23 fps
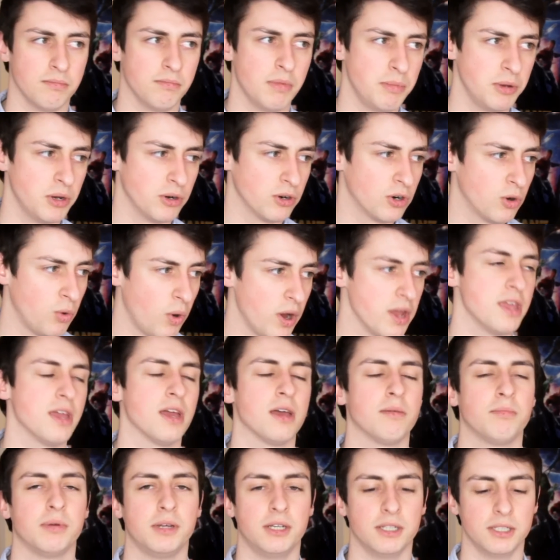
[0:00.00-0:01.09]
Maybe not quite
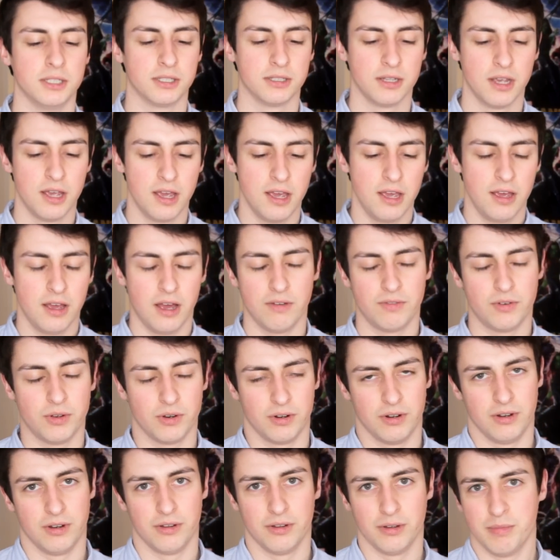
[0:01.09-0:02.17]
yet, because I've
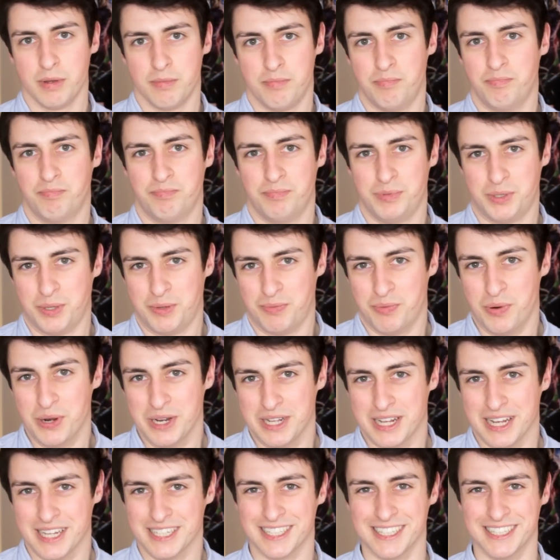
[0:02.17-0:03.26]
got a lot on my
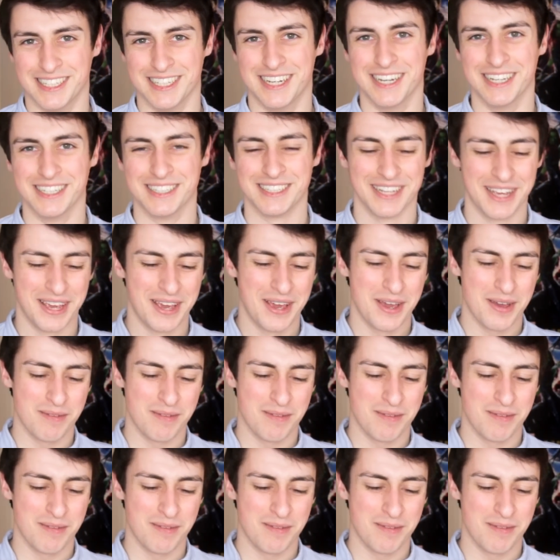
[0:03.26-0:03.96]
read list as it is,